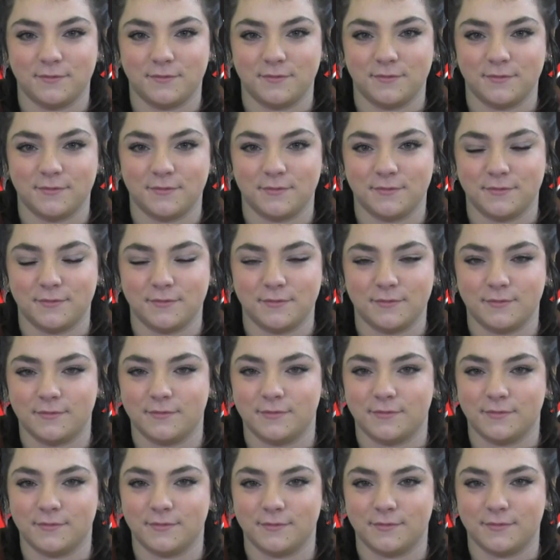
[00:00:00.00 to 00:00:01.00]

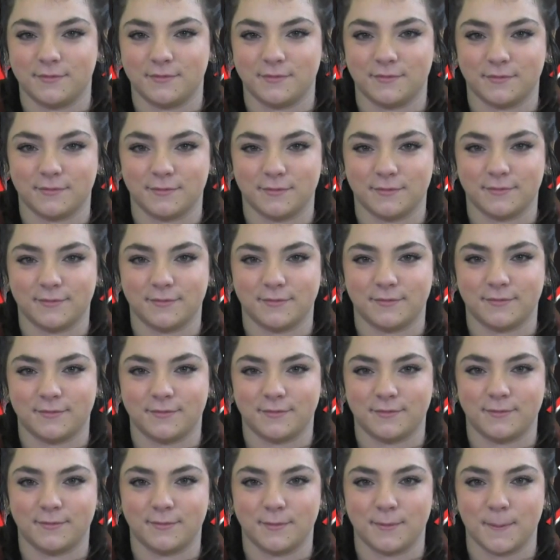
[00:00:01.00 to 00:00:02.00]

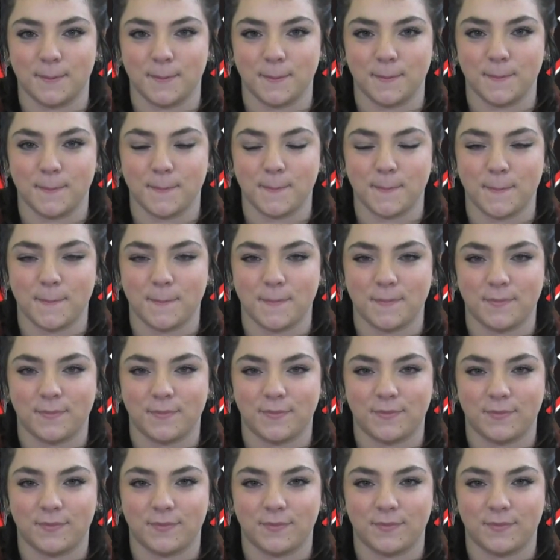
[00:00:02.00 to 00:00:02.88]
[no speech]